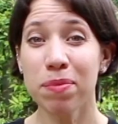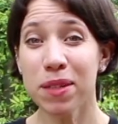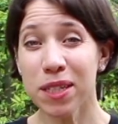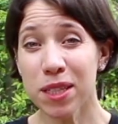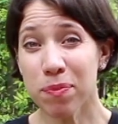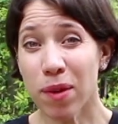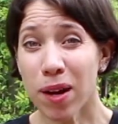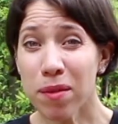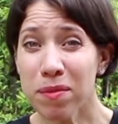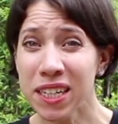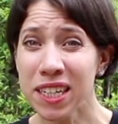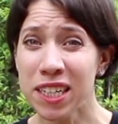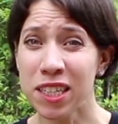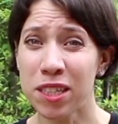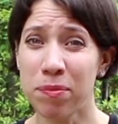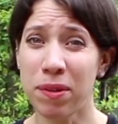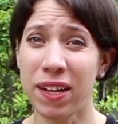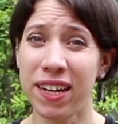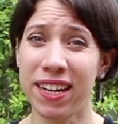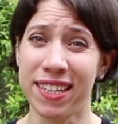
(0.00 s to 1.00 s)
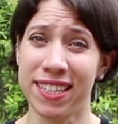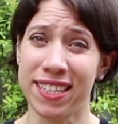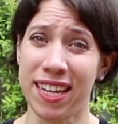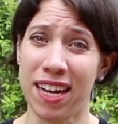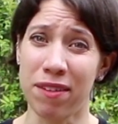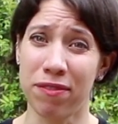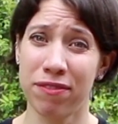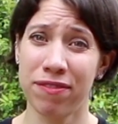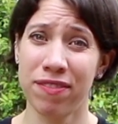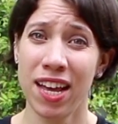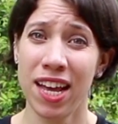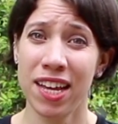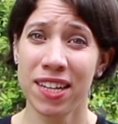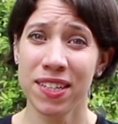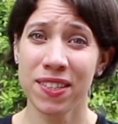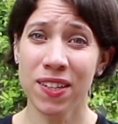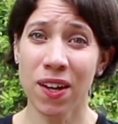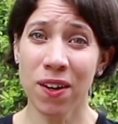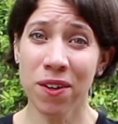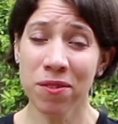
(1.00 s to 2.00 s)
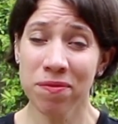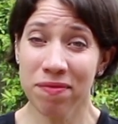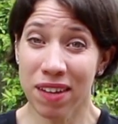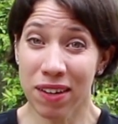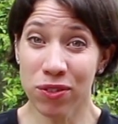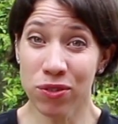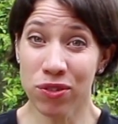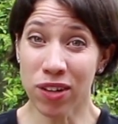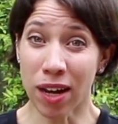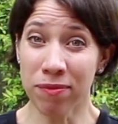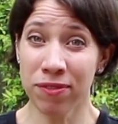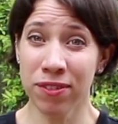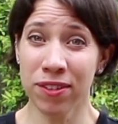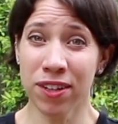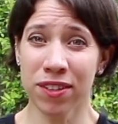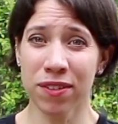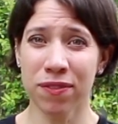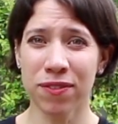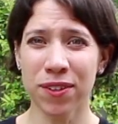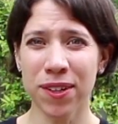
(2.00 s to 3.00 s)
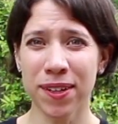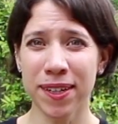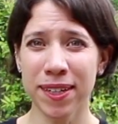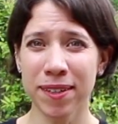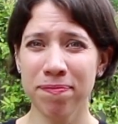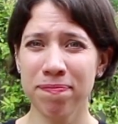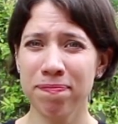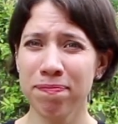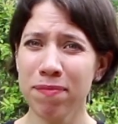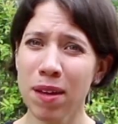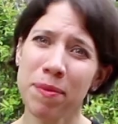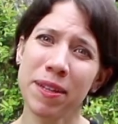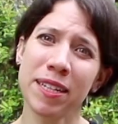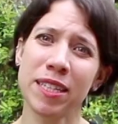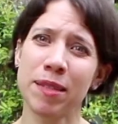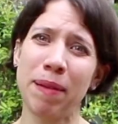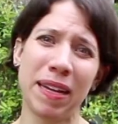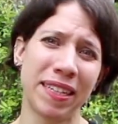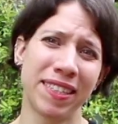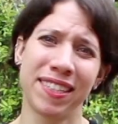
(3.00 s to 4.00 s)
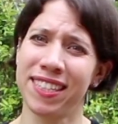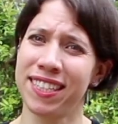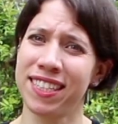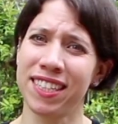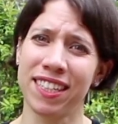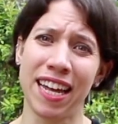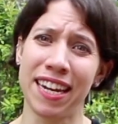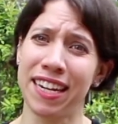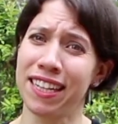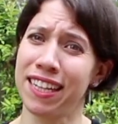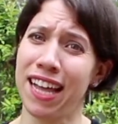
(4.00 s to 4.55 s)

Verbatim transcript: But it's probably good to play it safe. So if you drop food on the floor, maybe it's best just to let it